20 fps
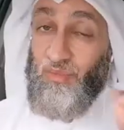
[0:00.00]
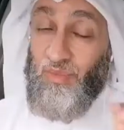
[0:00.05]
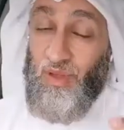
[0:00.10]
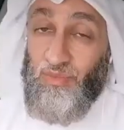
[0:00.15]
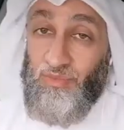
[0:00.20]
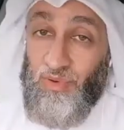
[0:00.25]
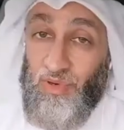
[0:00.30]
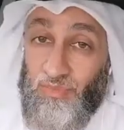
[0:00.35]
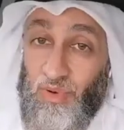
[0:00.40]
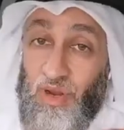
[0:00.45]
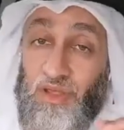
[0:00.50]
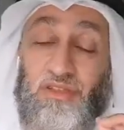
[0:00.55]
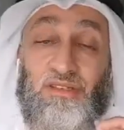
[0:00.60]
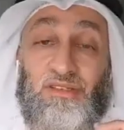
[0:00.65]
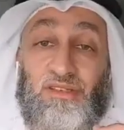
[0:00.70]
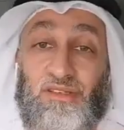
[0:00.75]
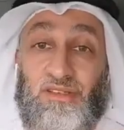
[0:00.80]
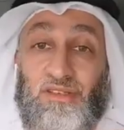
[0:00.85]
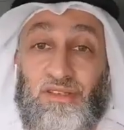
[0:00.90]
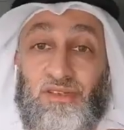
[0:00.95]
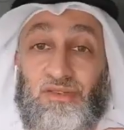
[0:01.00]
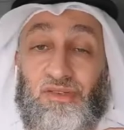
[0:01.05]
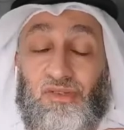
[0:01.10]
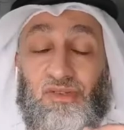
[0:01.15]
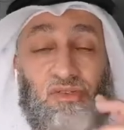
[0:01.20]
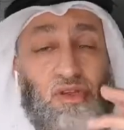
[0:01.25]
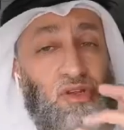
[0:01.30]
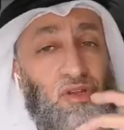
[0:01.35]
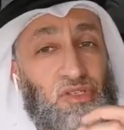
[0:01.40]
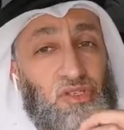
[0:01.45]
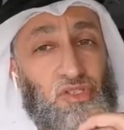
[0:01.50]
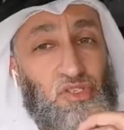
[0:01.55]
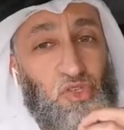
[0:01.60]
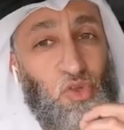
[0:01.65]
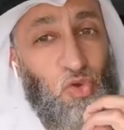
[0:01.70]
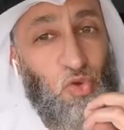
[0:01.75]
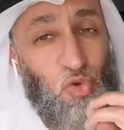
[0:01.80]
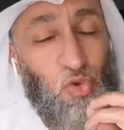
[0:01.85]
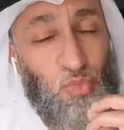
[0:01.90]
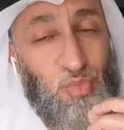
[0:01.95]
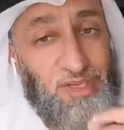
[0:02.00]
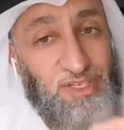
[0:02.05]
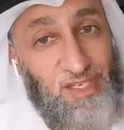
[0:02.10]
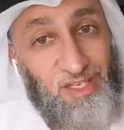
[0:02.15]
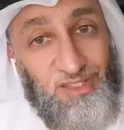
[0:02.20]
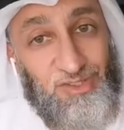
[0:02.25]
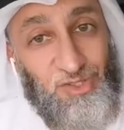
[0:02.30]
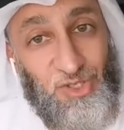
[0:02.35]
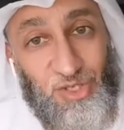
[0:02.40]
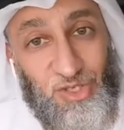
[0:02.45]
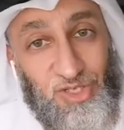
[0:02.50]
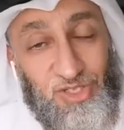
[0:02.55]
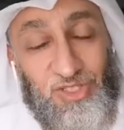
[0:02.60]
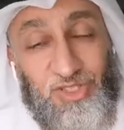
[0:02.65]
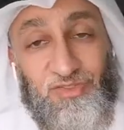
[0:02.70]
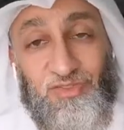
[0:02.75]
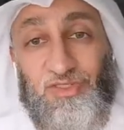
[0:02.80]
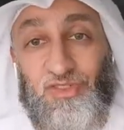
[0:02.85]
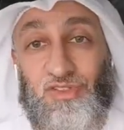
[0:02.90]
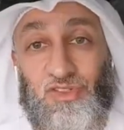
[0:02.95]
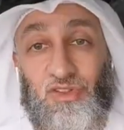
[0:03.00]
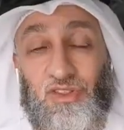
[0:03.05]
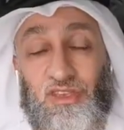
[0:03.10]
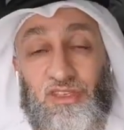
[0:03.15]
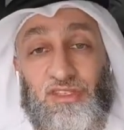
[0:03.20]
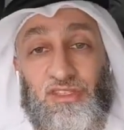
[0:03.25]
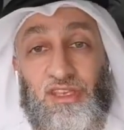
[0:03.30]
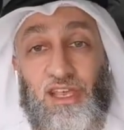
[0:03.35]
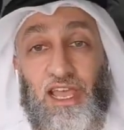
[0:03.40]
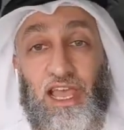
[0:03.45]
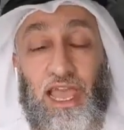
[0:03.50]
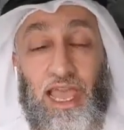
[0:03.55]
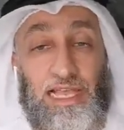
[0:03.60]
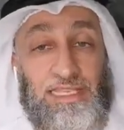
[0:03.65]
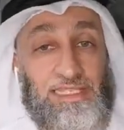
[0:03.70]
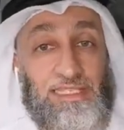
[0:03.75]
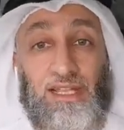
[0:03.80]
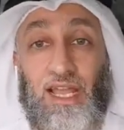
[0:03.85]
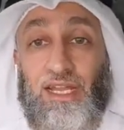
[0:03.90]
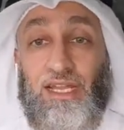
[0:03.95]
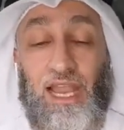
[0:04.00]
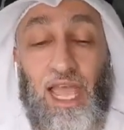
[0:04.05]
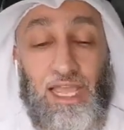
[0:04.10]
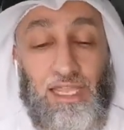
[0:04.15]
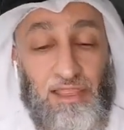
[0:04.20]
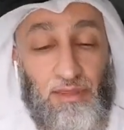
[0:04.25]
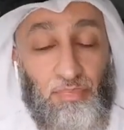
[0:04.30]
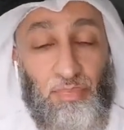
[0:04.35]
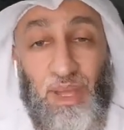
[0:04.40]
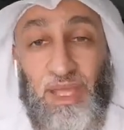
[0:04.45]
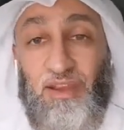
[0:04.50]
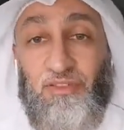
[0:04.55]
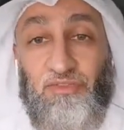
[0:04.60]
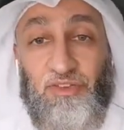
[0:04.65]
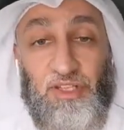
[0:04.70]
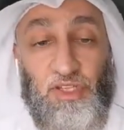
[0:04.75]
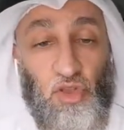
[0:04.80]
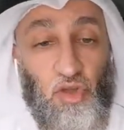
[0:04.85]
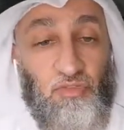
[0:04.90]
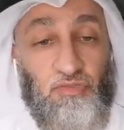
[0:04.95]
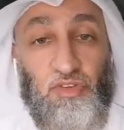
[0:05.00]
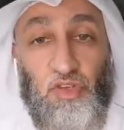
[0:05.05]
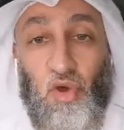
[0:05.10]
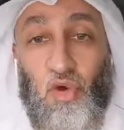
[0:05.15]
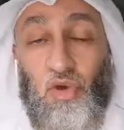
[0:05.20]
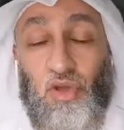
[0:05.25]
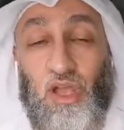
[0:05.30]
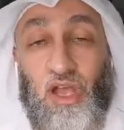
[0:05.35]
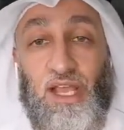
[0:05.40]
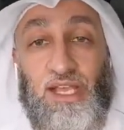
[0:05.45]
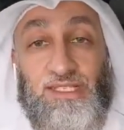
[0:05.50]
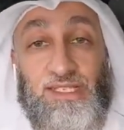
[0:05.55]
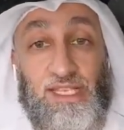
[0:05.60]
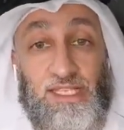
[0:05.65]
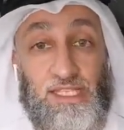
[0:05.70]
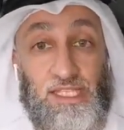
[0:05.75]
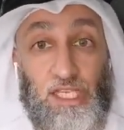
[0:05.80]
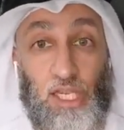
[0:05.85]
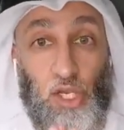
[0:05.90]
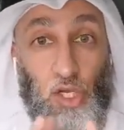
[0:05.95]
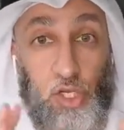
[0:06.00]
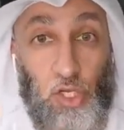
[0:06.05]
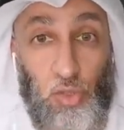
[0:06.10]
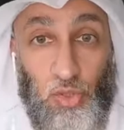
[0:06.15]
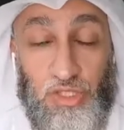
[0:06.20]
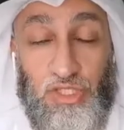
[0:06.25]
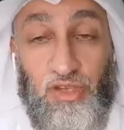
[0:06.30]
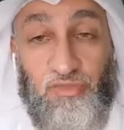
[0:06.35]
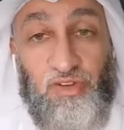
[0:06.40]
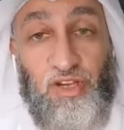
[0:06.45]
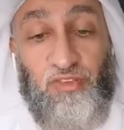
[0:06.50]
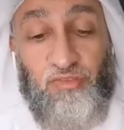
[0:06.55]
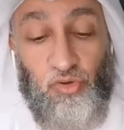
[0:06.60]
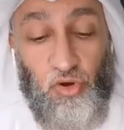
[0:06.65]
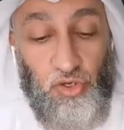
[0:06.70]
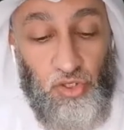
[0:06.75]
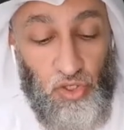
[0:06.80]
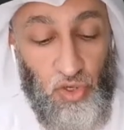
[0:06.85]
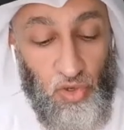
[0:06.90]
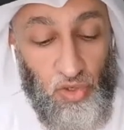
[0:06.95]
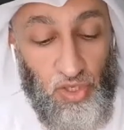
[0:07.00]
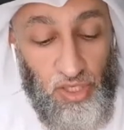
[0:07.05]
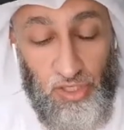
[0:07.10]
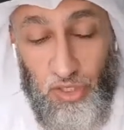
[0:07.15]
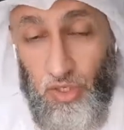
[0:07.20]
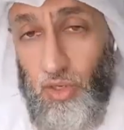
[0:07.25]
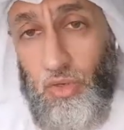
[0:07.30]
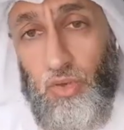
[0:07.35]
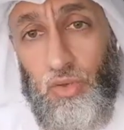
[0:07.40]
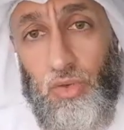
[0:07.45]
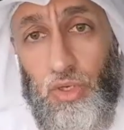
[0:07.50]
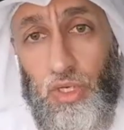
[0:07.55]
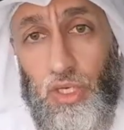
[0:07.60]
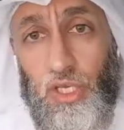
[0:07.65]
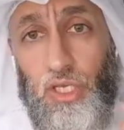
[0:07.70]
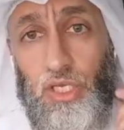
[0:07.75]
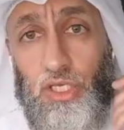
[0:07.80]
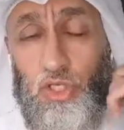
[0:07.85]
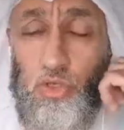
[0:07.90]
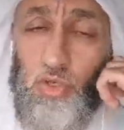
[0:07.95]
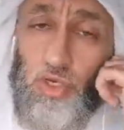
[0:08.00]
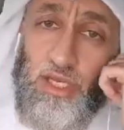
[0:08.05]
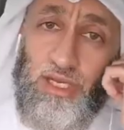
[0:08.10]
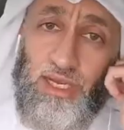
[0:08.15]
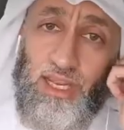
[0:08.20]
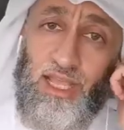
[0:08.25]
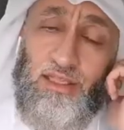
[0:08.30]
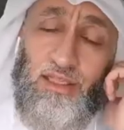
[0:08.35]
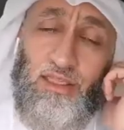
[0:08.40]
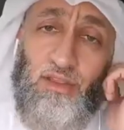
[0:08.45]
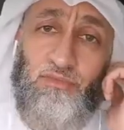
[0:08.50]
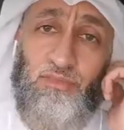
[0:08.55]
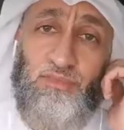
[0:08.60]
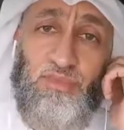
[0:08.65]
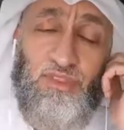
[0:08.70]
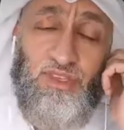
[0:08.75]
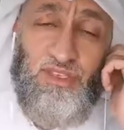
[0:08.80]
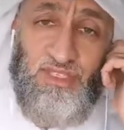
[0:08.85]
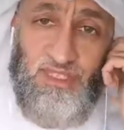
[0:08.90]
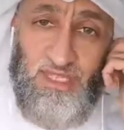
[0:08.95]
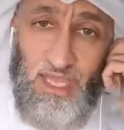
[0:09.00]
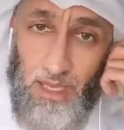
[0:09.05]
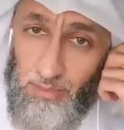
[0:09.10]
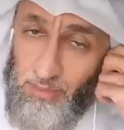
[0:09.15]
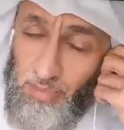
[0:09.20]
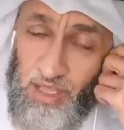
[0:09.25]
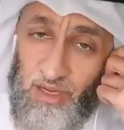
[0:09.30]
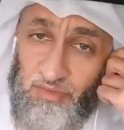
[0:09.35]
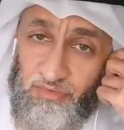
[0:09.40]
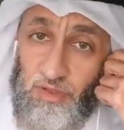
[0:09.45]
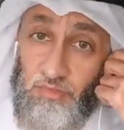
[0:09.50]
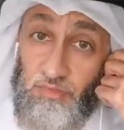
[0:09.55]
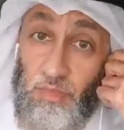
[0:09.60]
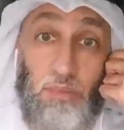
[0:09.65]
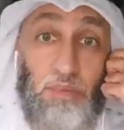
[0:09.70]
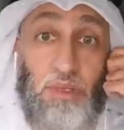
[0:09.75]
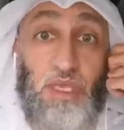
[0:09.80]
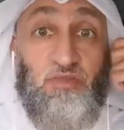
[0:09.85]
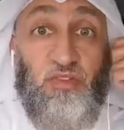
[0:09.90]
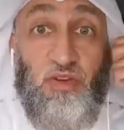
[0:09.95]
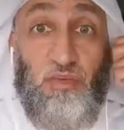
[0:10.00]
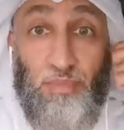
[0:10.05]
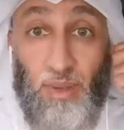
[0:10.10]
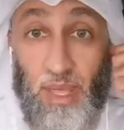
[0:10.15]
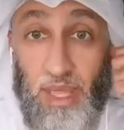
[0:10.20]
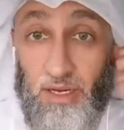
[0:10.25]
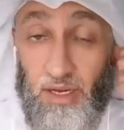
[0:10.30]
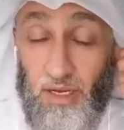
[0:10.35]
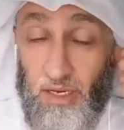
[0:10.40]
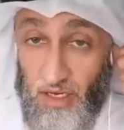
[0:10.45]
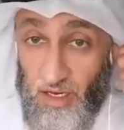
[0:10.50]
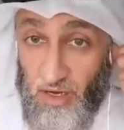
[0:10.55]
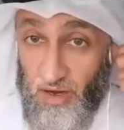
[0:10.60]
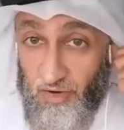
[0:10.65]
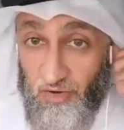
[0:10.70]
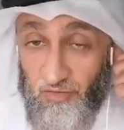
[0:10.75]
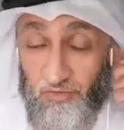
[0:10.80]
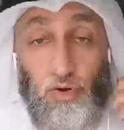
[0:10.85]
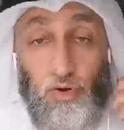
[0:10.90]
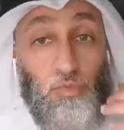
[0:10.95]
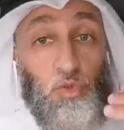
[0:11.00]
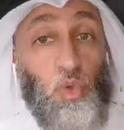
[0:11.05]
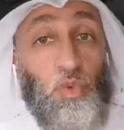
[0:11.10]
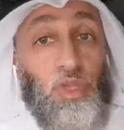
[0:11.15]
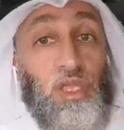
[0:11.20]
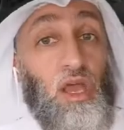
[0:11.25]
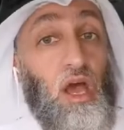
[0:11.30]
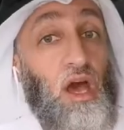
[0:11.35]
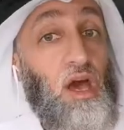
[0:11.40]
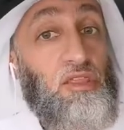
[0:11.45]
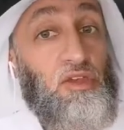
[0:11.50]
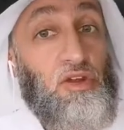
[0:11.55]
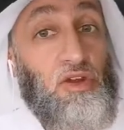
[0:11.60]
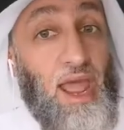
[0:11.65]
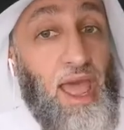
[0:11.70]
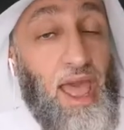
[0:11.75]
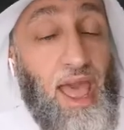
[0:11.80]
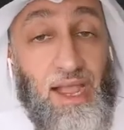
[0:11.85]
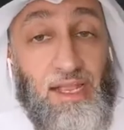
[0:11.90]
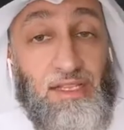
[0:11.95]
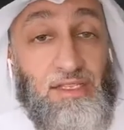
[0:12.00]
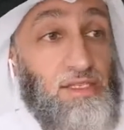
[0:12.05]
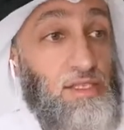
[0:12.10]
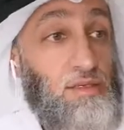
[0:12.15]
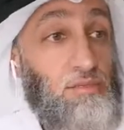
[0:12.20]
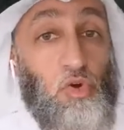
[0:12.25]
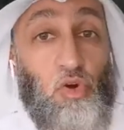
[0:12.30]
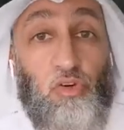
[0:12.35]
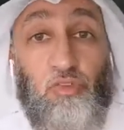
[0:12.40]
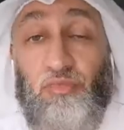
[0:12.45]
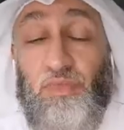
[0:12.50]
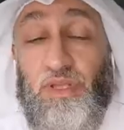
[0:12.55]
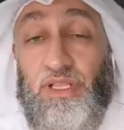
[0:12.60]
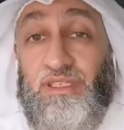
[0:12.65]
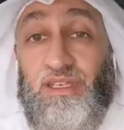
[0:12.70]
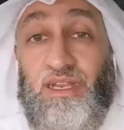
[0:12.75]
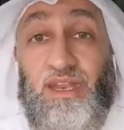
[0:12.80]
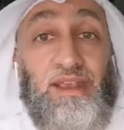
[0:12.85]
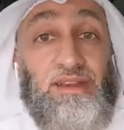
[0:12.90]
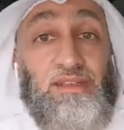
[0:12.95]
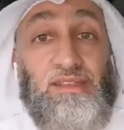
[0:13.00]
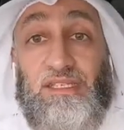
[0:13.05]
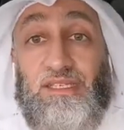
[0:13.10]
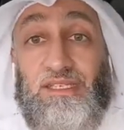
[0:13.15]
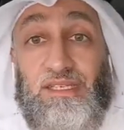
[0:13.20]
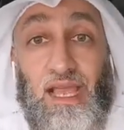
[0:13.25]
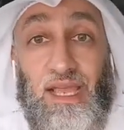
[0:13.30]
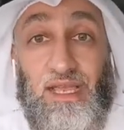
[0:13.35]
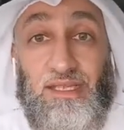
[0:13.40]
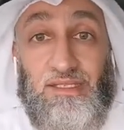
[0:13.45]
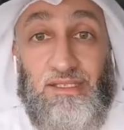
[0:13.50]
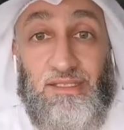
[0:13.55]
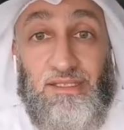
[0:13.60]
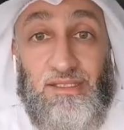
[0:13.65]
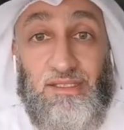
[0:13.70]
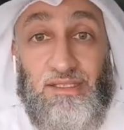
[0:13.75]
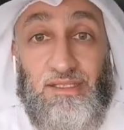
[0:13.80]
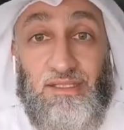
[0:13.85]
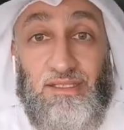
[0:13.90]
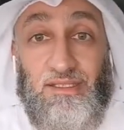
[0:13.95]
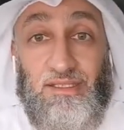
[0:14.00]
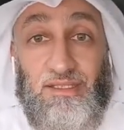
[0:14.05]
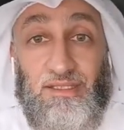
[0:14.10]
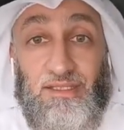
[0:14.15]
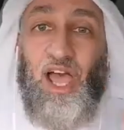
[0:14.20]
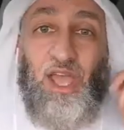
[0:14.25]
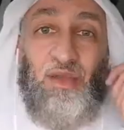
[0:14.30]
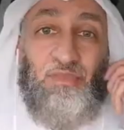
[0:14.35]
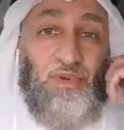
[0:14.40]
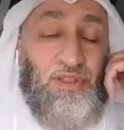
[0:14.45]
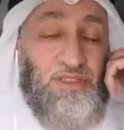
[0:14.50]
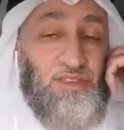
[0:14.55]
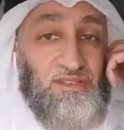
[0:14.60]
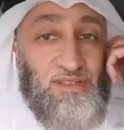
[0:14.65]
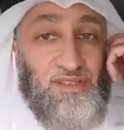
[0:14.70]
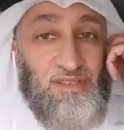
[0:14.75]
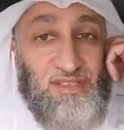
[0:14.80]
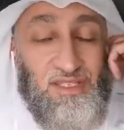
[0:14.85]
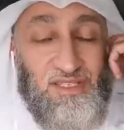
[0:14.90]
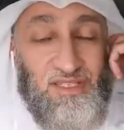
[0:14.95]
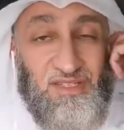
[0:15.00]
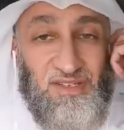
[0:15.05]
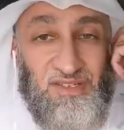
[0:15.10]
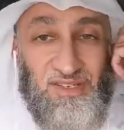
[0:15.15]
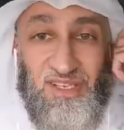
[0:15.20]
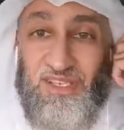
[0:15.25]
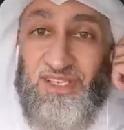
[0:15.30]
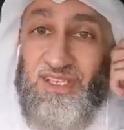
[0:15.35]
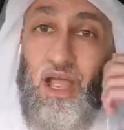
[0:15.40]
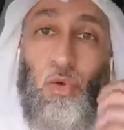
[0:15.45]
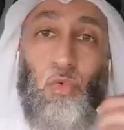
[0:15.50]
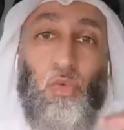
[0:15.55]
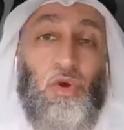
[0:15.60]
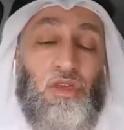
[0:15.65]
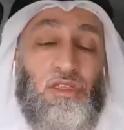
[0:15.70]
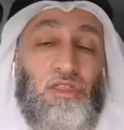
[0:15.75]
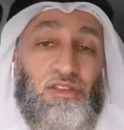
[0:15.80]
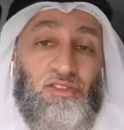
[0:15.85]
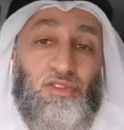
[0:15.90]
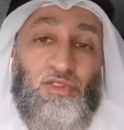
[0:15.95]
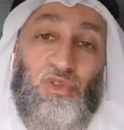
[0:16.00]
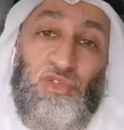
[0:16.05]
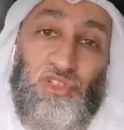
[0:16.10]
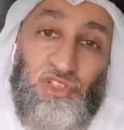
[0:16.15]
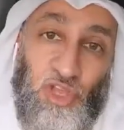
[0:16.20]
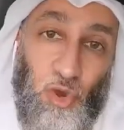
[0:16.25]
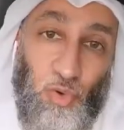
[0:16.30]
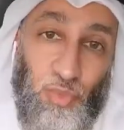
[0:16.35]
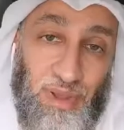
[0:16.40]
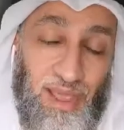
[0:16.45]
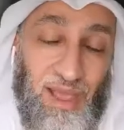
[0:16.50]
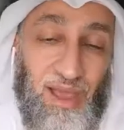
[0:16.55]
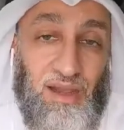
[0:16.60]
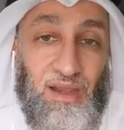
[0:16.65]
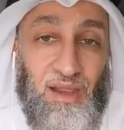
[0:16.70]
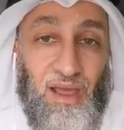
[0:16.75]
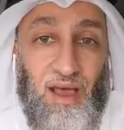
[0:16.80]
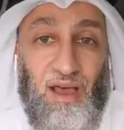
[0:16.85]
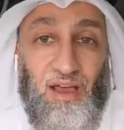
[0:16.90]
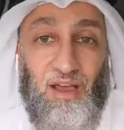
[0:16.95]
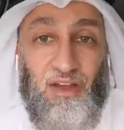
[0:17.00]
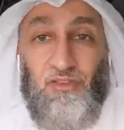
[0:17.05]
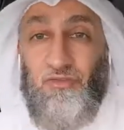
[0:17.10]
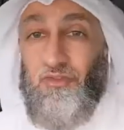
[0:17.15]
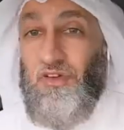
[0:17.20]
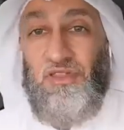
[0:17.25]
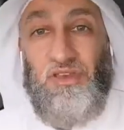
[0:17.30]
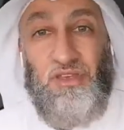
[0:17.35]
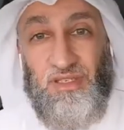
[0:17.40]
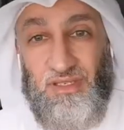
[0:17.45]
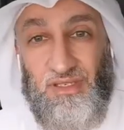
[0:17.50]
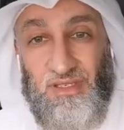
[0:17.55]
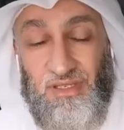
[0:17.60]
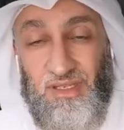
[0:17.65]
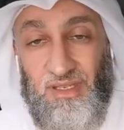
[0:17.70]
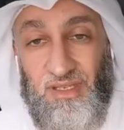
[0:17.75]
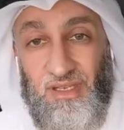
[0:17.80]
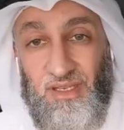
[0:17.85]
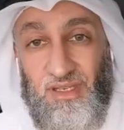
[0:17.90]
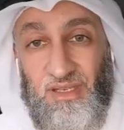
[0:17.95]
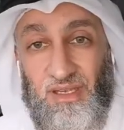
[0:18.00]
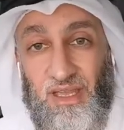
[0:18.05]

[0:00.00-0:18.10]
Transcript: Remember, brothers and sisters, there are so many alternatives to this. It's not like the benefit of yoga is exclusively for yoga. No, you can get the same benefit, maybe even better, from doing other acts and movements and exercises. Wallahi, brothers and sisters, it's not worth it to disobey Allah for this.